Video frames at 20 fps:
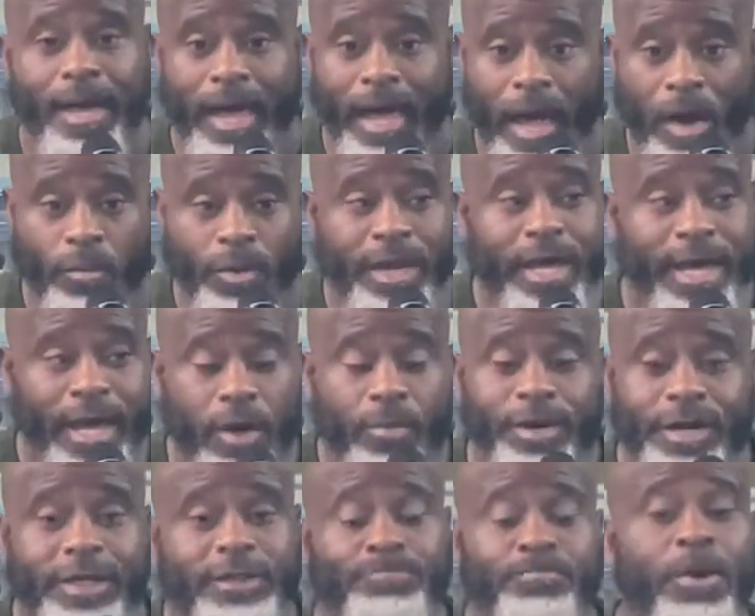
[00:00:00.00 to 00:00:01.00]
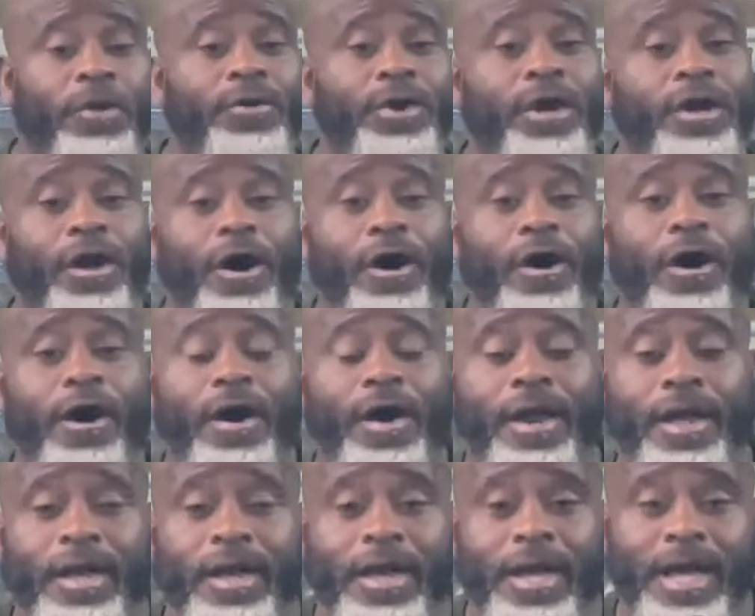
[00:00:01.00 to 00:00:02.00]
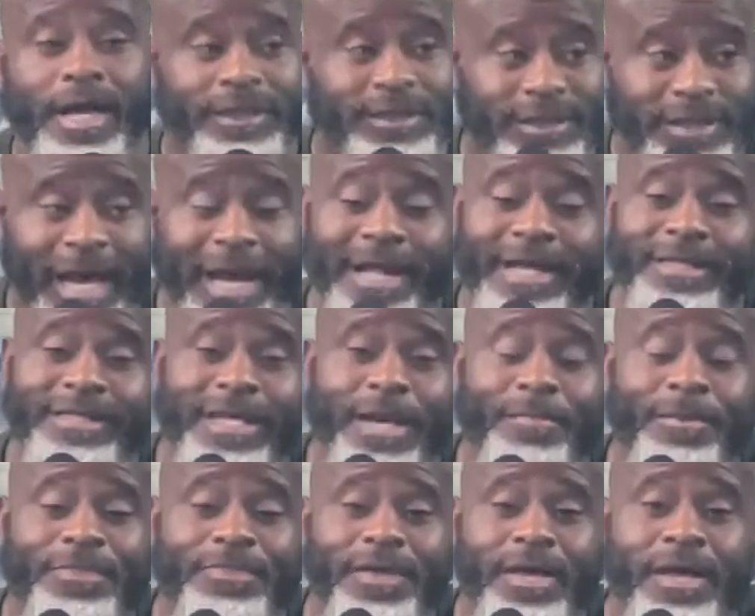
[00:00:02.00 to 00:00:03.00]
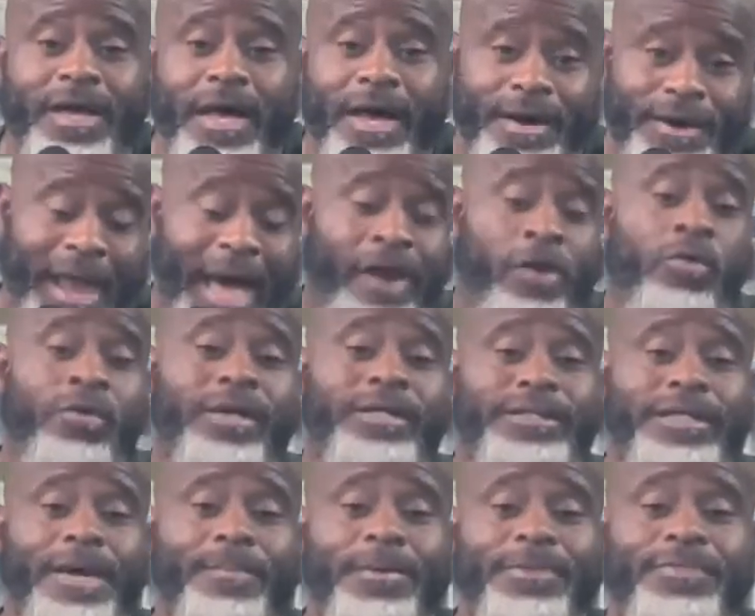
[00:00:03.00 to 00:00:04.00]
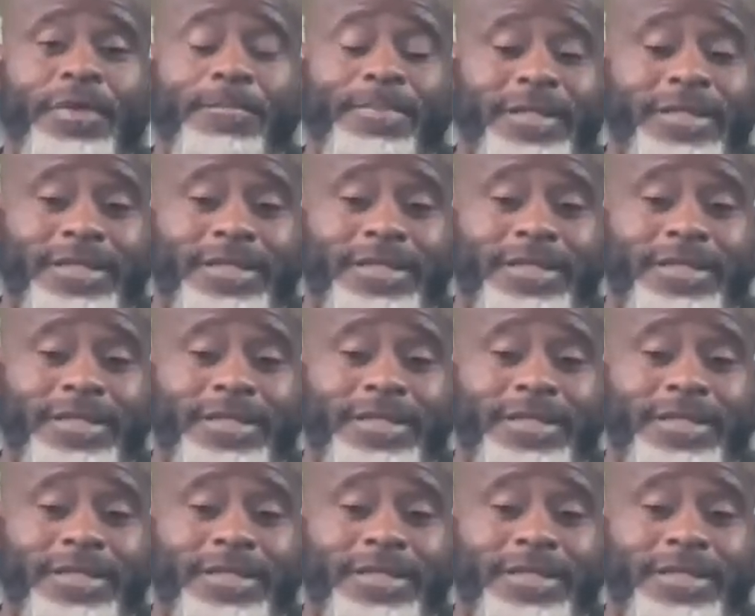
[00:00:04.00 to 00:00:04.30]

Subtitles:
And we hear what the Spirit of God is telling Timothy, not only Timothy, but